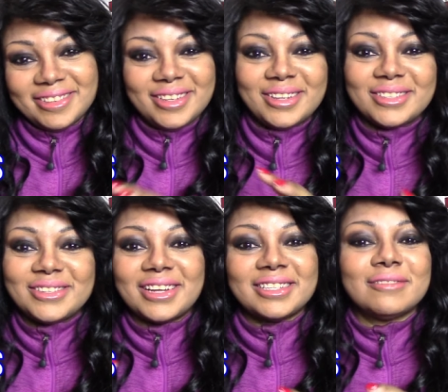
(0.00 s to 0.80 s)
you know,
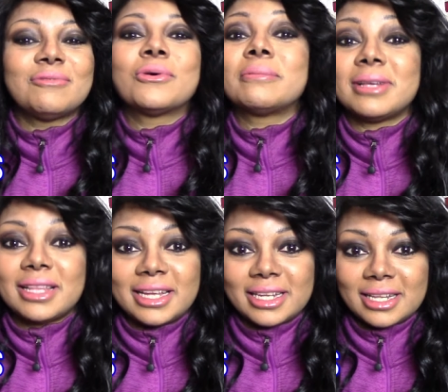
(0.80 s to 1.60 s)
trying to
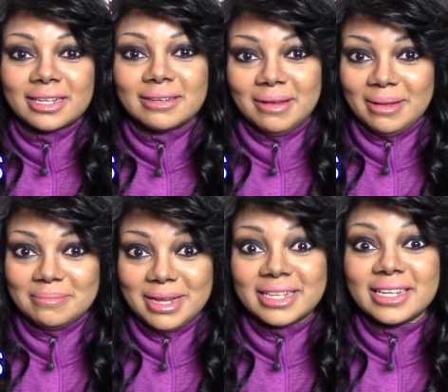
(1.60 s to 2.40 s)
formulate it and,
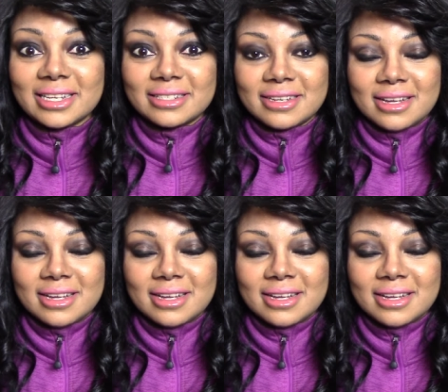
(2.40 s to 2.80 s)
and make it